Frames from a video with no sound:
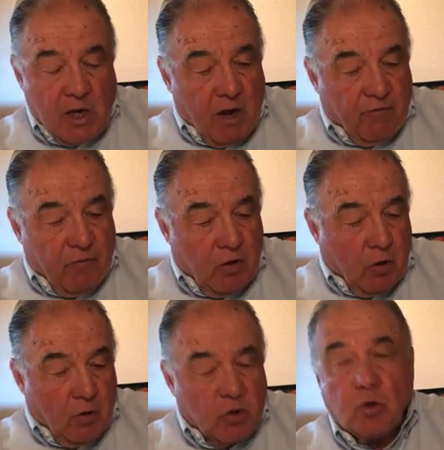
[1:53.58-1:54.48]
Now, for
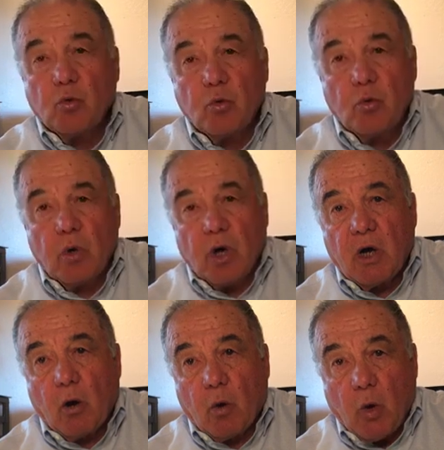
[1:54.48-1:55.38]
those who
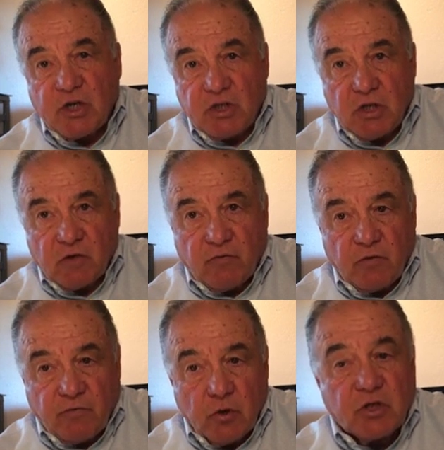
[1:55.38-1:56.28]
are watching this for
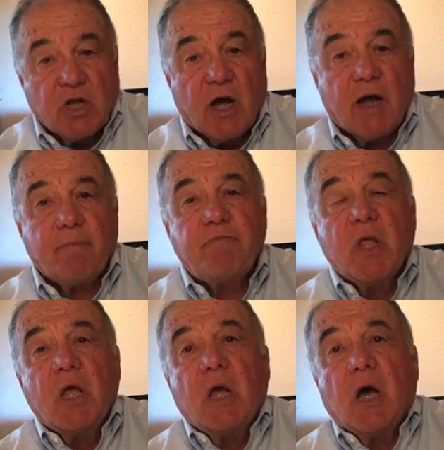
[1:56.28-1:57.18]
the first time,
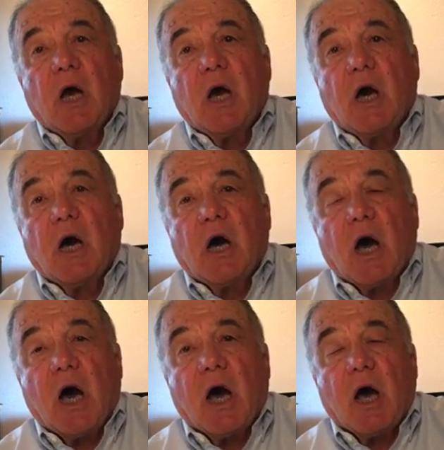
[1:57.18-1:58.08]

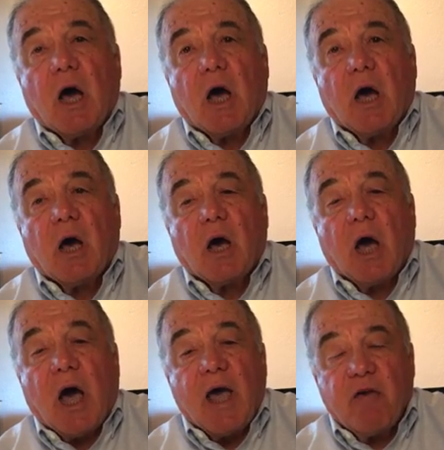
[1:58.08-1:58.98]

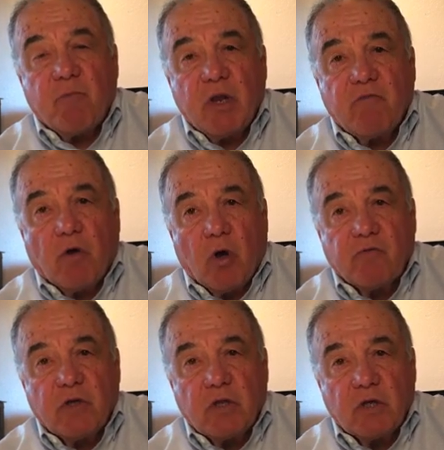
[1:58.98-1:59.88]
I have been
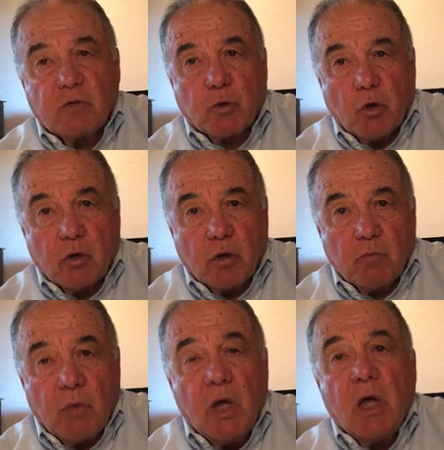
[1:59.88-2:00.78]
involved in
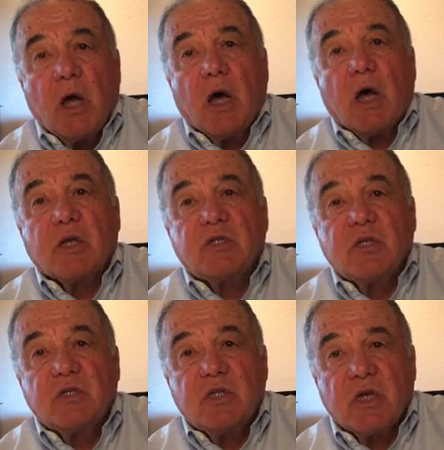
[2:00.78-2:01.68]
program
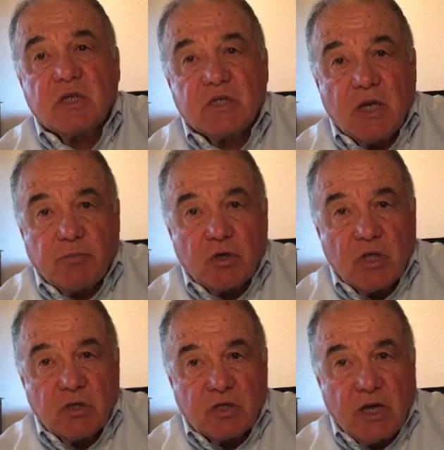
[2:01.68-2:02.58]
since the
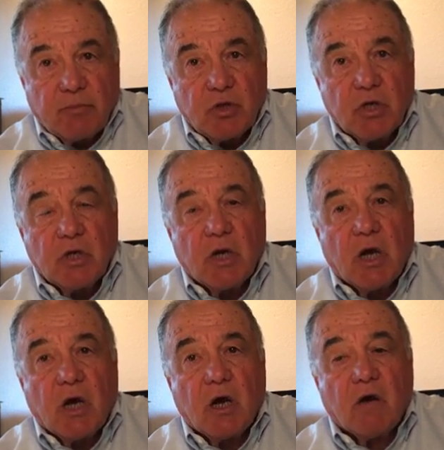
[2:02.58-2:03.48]
inception
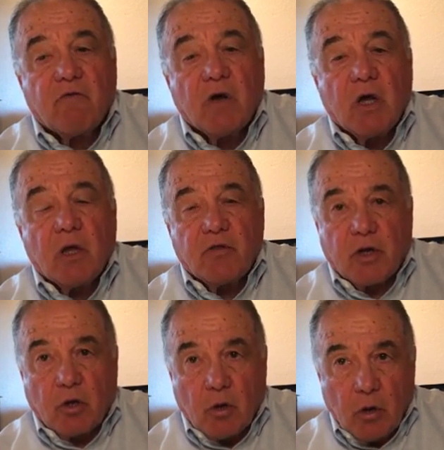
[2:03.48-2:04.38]
of
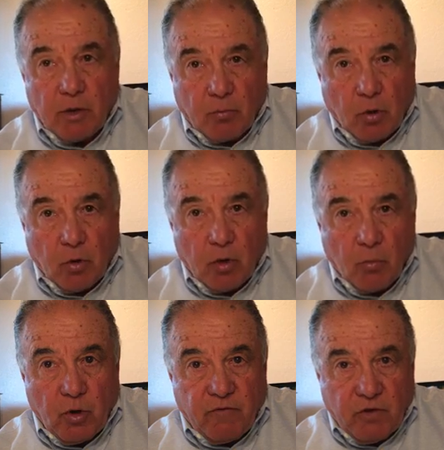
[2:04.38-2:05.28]
the current
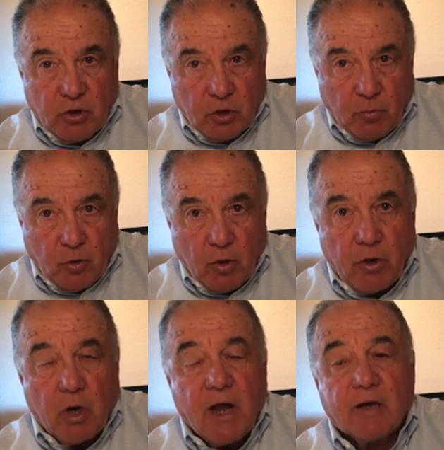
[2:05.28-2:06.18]
program with Village Hope Care
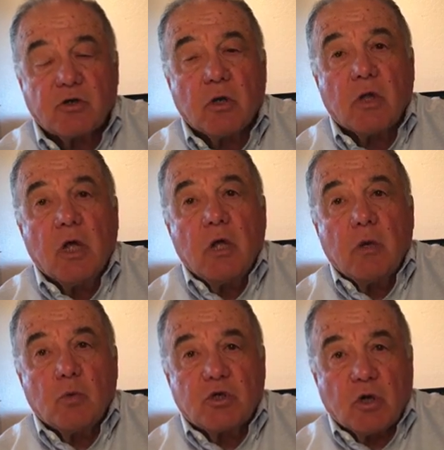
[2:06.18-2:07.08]
International,
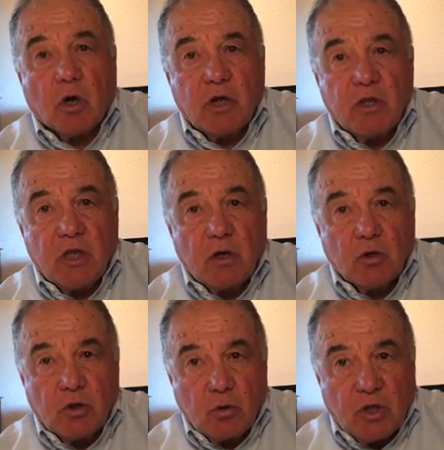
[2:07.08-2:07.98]
which started in the
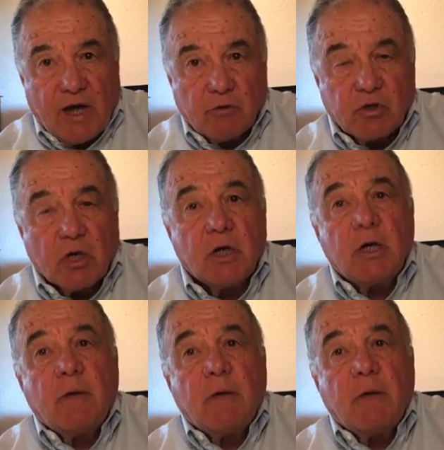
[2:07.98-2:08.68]
year 2000.